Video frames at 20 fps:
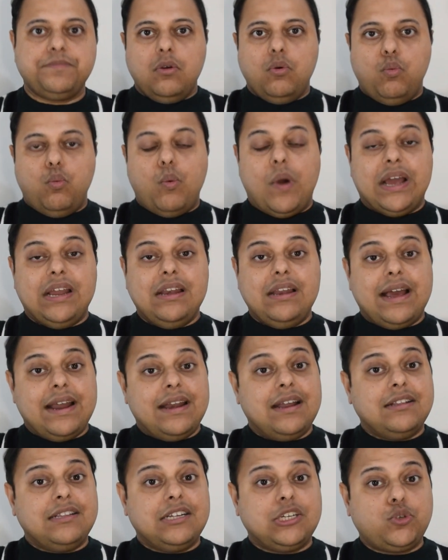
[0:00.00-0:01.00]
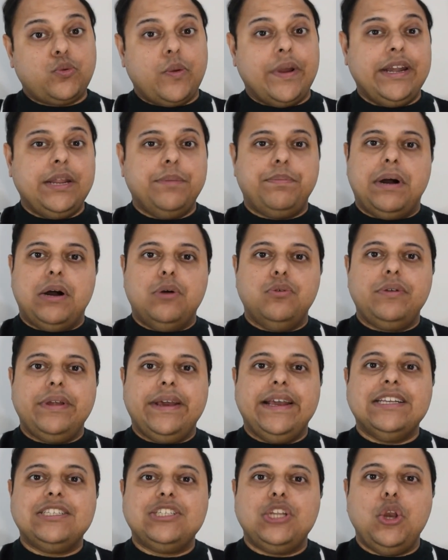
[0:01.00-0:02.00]
while another £20
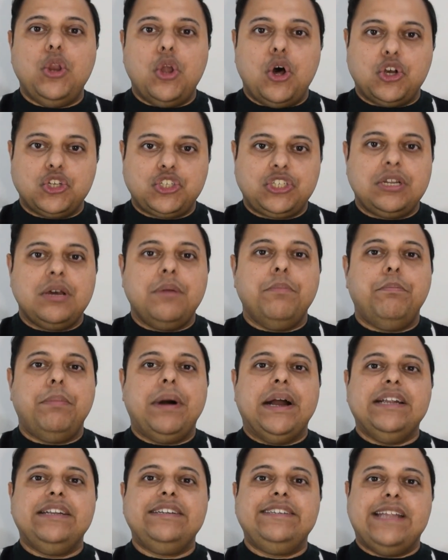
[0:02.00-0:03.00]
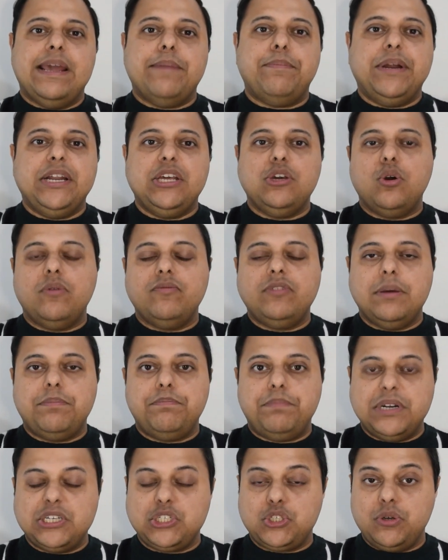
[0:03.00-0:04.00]
is lost by tapering of the
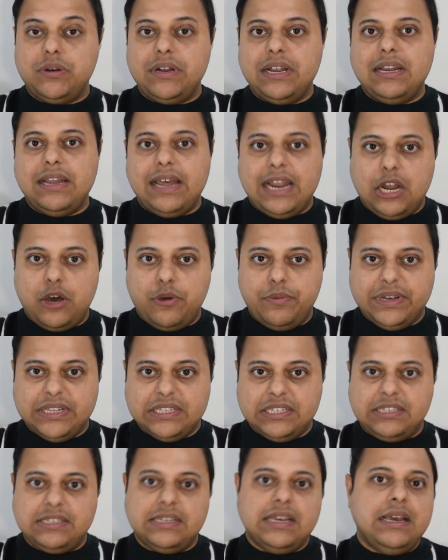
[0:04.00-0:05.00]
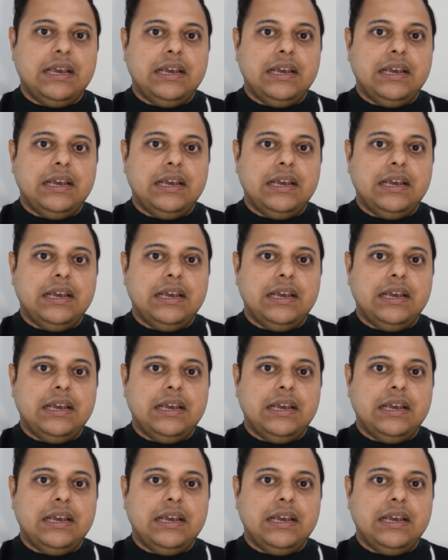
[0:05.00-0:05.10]
personal allowance.